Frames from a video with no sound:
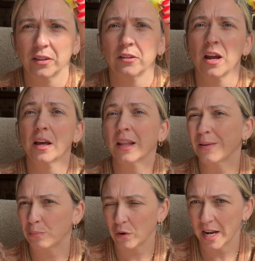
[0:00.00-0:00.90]
They're not
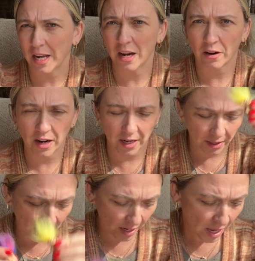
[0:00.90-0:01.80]
like breaking or
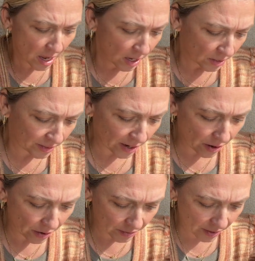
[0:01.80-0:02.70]
anything.
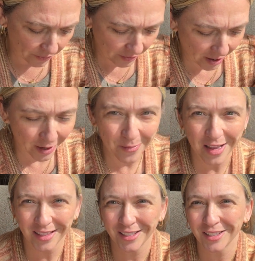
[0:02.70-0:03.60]
So definitely
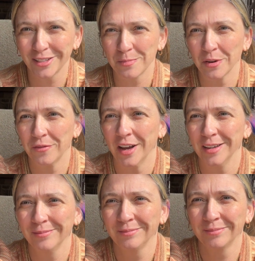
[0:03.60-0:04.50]
recommend these. Super fun.